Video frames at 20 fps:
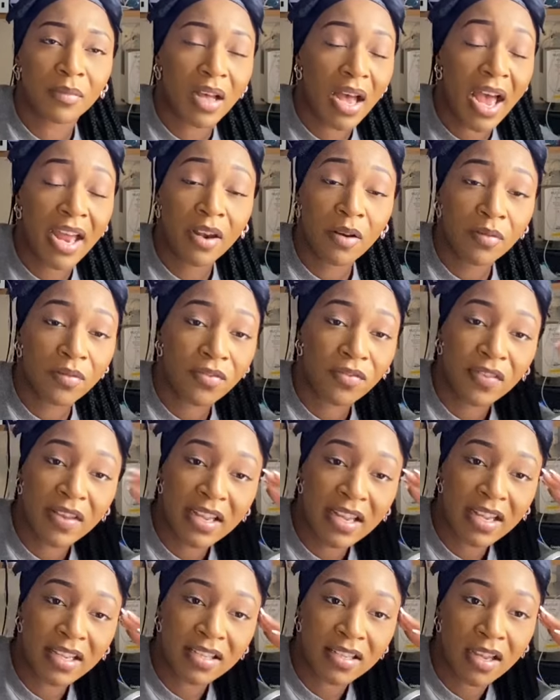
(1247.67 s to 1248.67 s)
I don't think
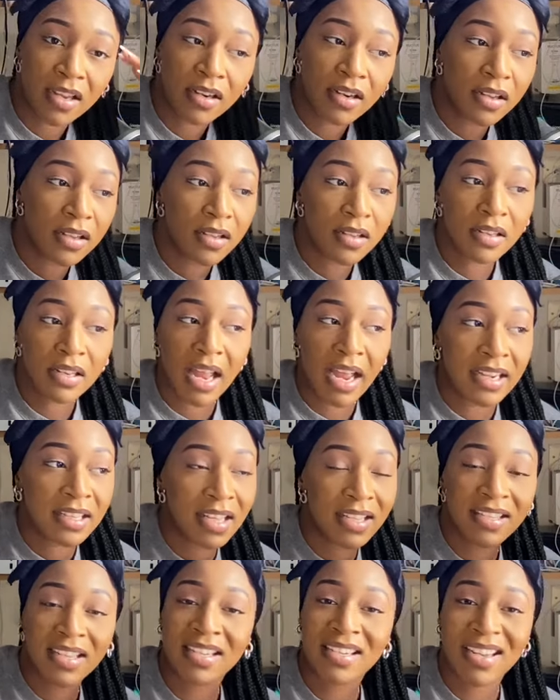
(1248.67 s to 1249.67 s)
it's gonna, like,
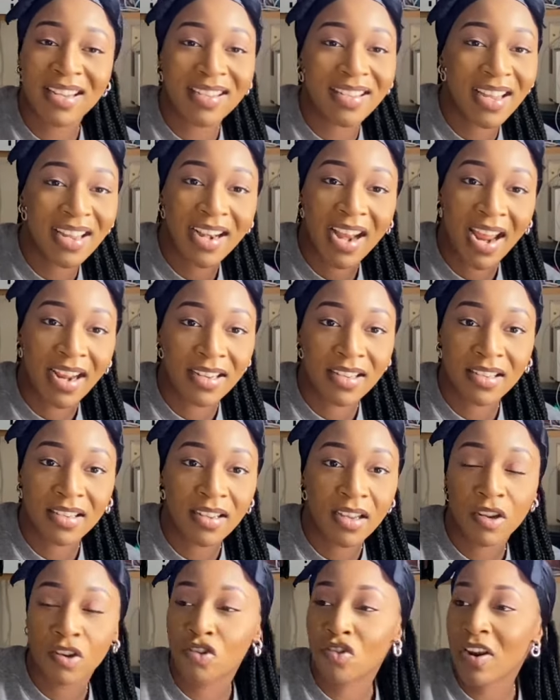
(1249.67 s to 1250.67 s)
there's a disconnect.
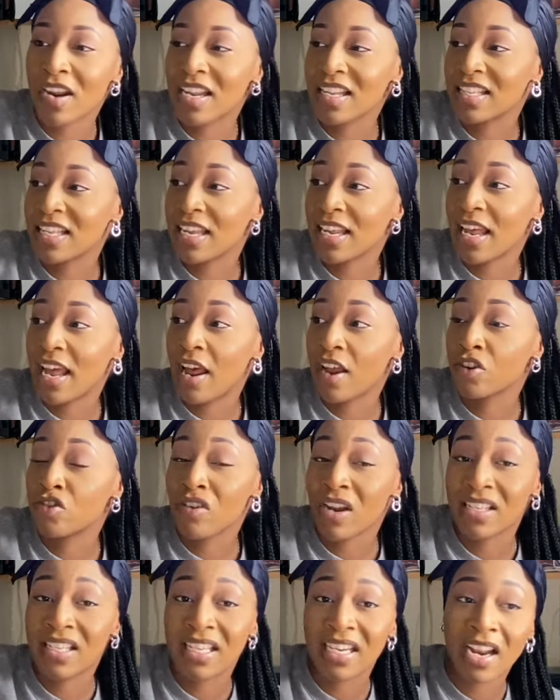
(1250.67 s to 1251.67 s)
Drake is here
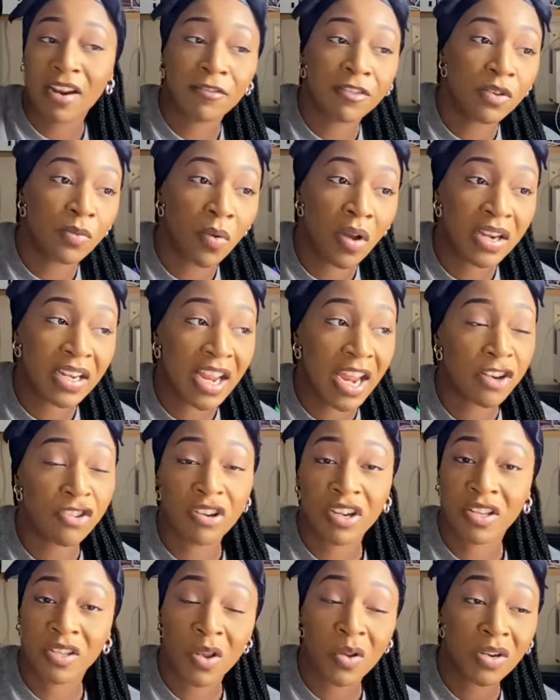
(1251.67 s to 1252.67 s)
addressing everyone.
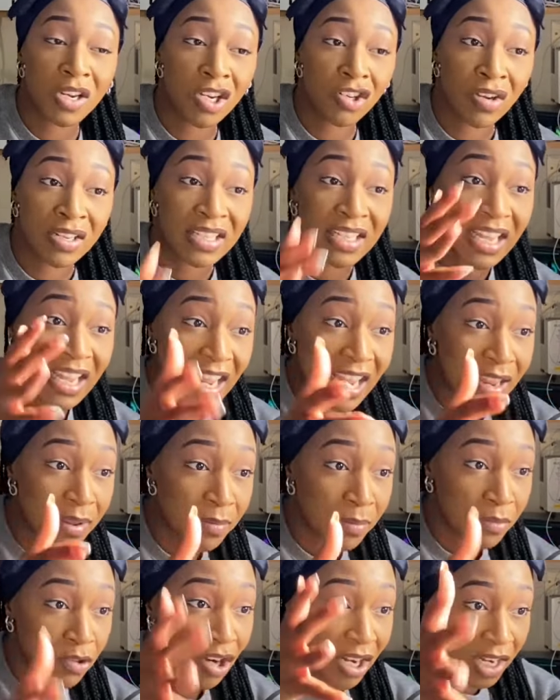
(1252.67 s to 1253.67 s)
Kendrick is only addressing
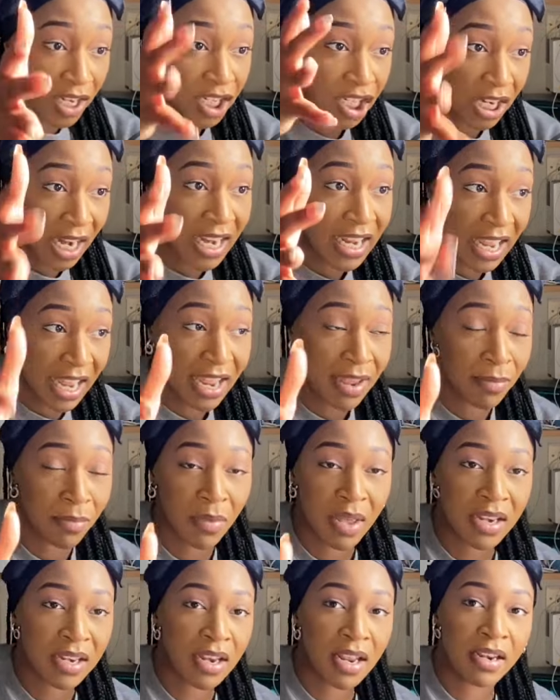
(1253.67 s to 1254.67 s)
him, trying to shake him.
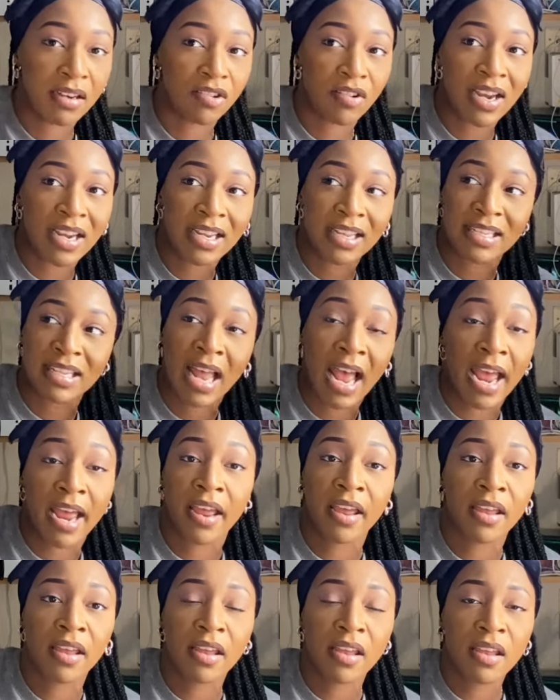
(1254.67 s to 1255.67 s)
And then Drake is like,
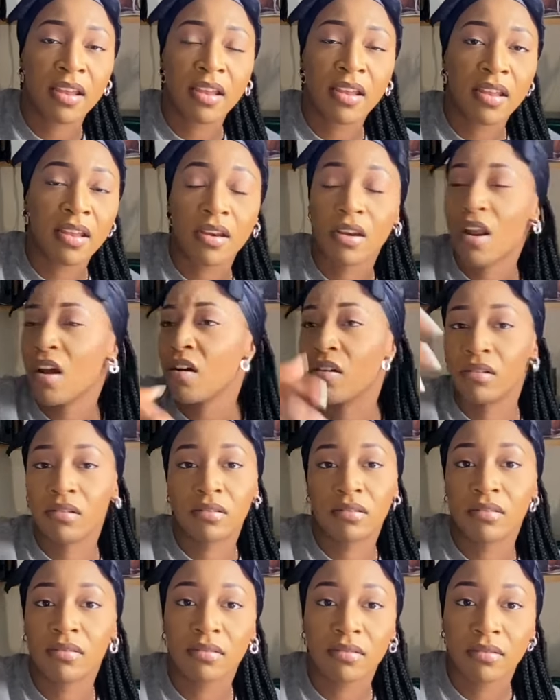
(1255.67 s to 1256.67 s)
no,
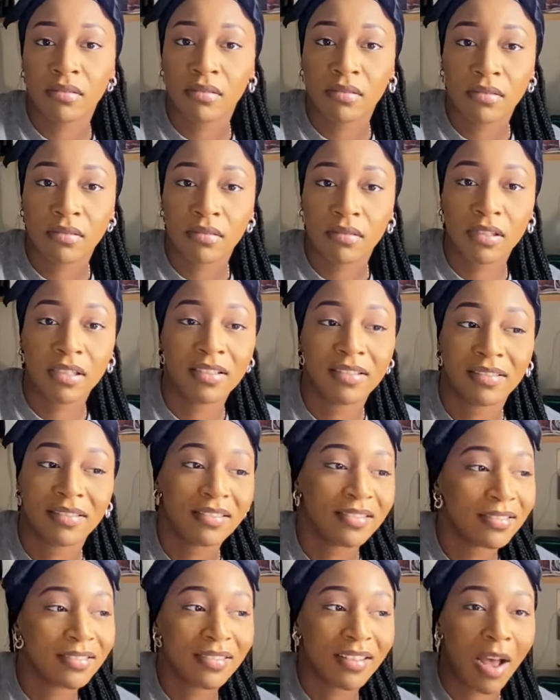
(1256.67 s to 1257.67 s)

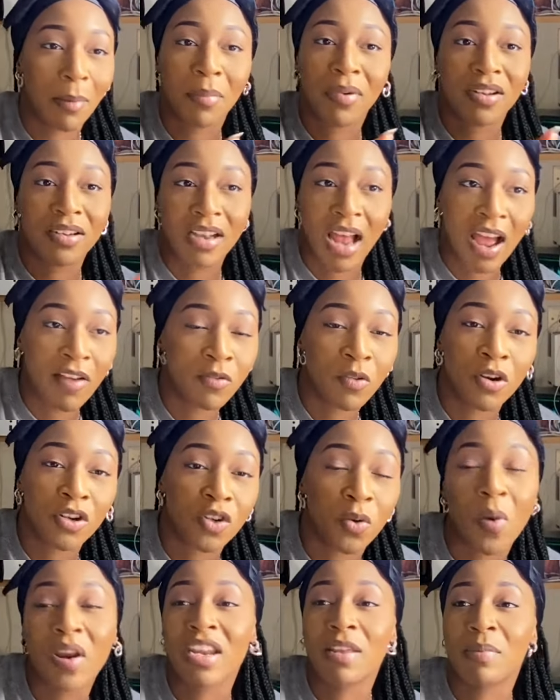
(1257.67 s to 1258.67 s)
I've got
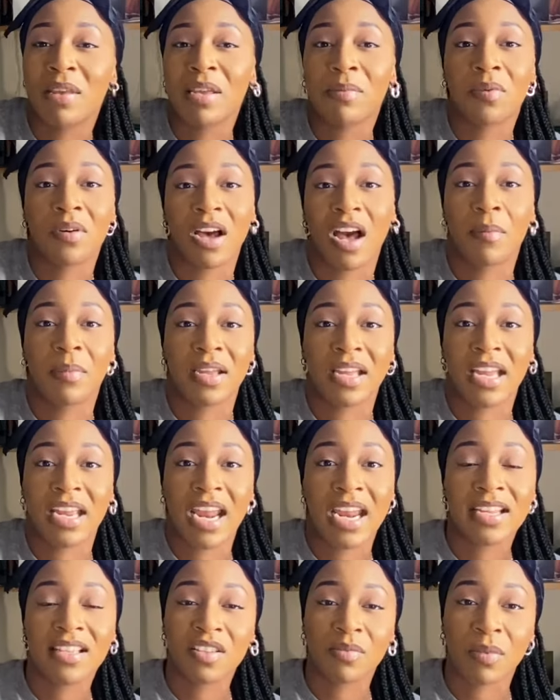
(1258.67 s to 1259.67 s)
20 people coming
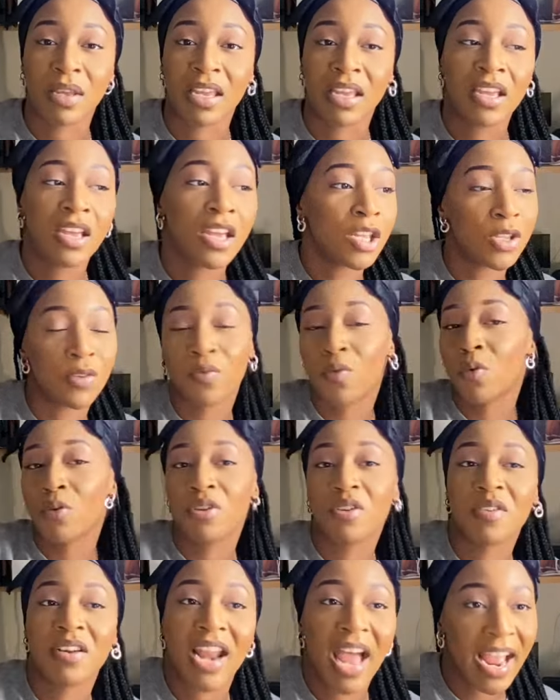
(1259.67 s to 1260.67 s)
against me. You've all
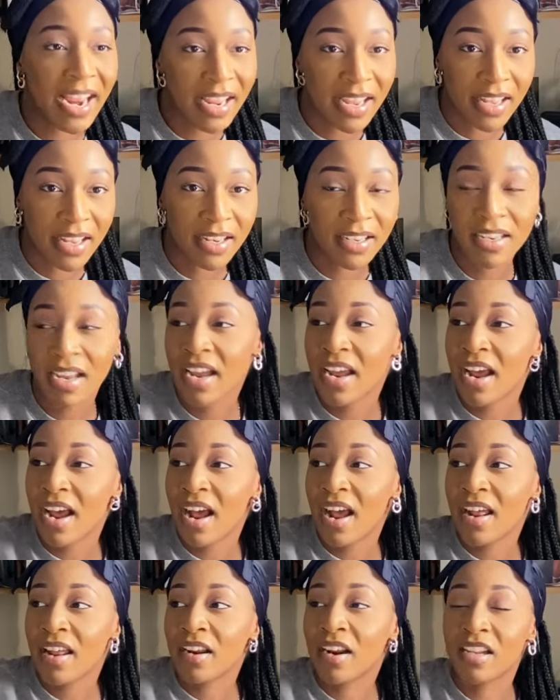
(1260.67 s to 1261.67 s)
united
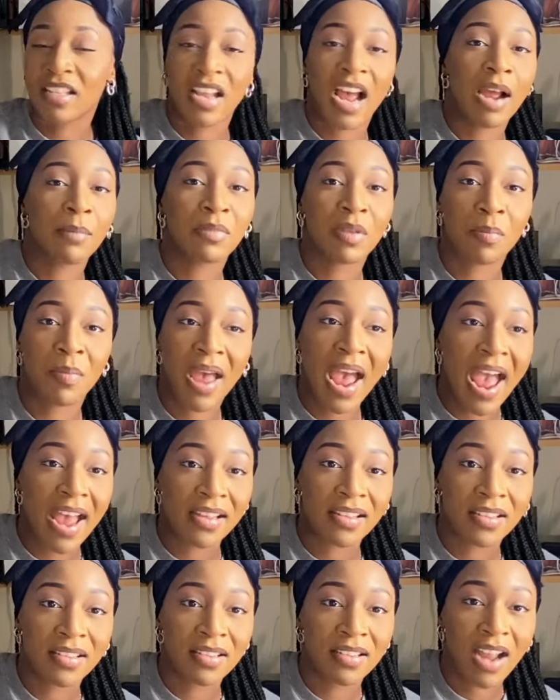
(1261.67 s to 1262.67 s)
because I'm the
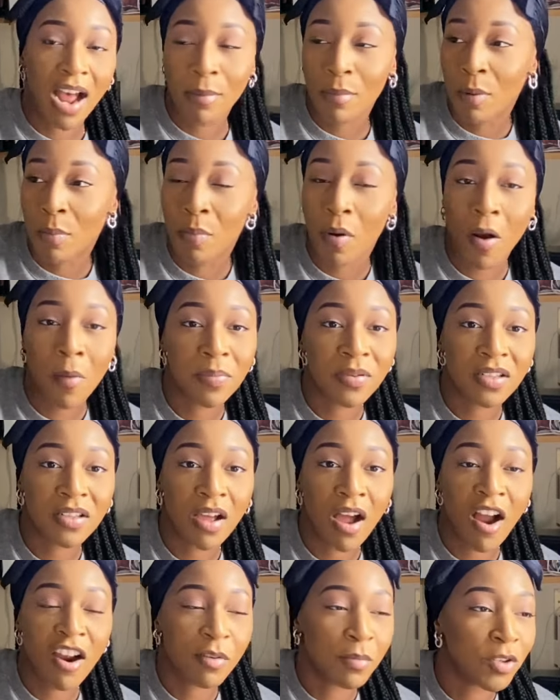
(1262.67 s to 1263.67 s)
best. I'm a pop
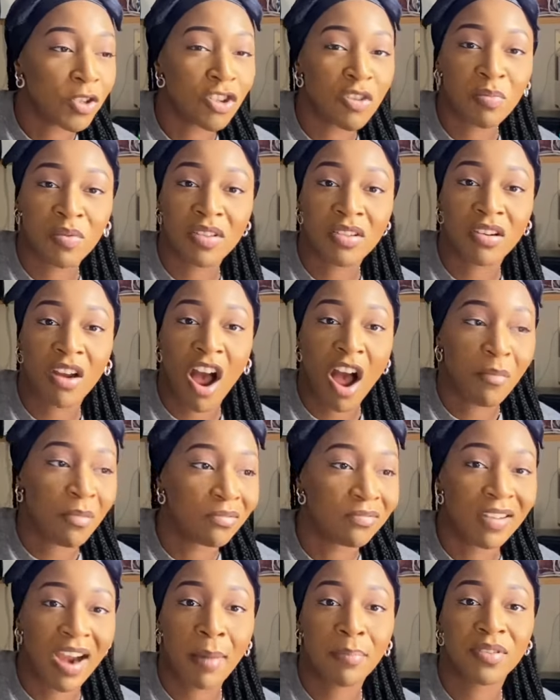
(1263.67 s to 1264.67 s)
star. I'm a superstar. I'm a
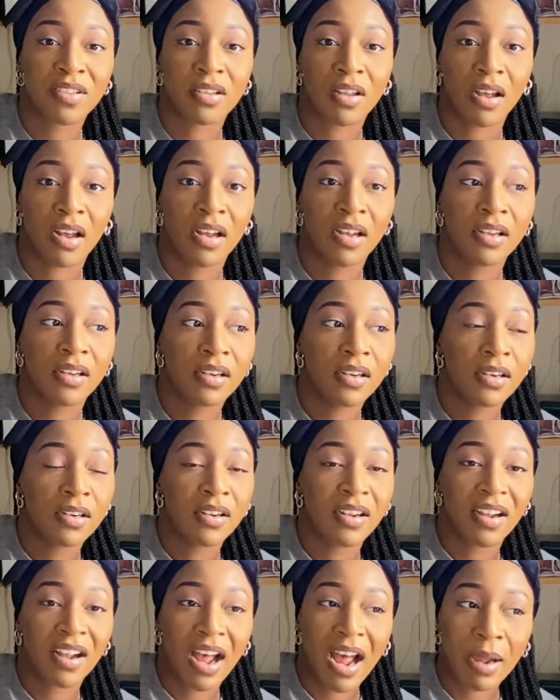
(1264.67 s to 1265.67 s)
rap star.
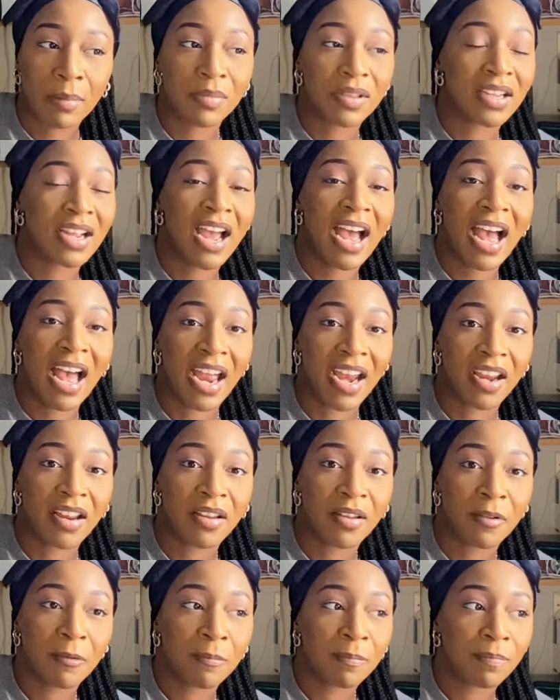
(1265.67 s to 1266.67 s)
I'm the guy.
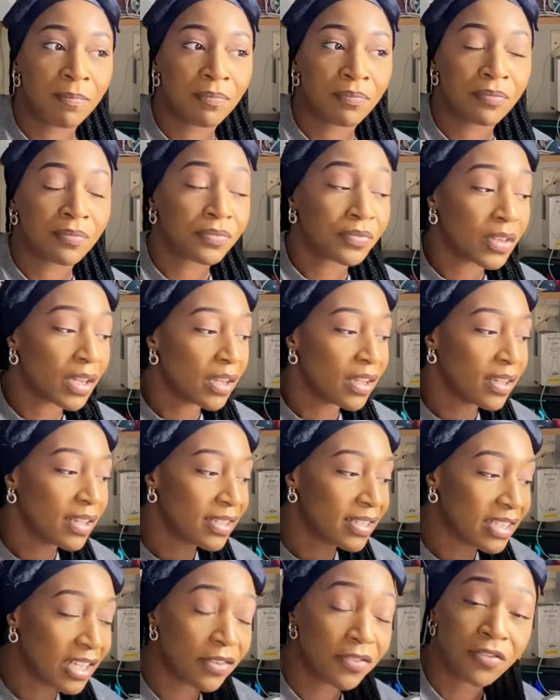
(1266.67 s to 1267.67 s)
It's
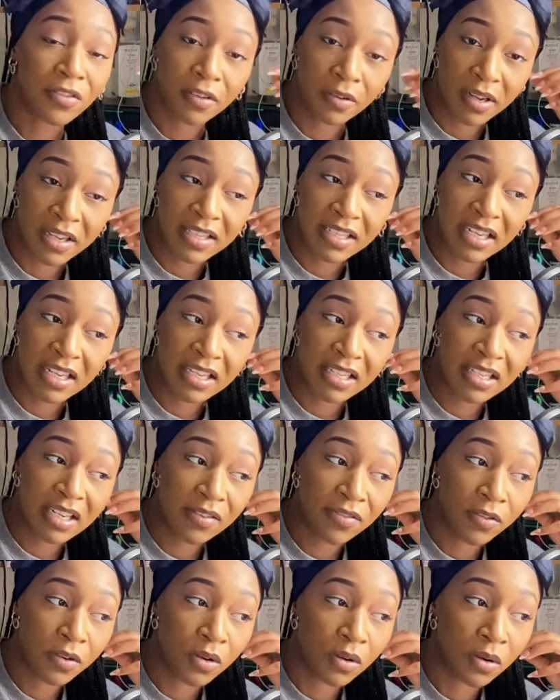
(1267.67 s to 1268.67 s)
different. It's
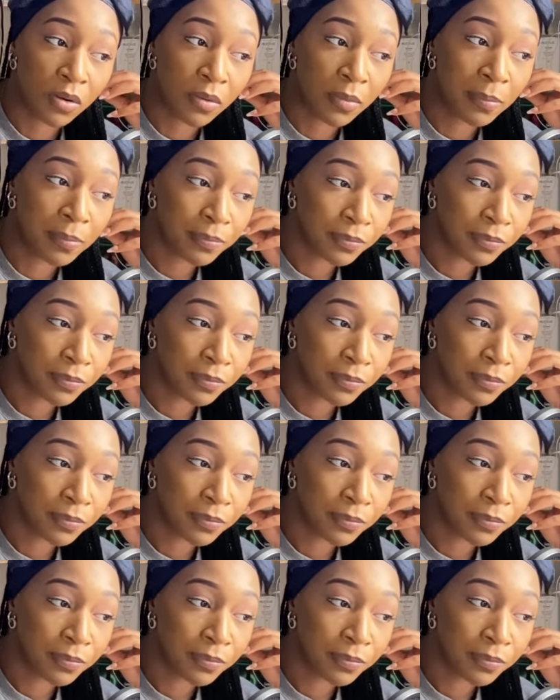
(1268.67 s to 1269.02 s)
difficult.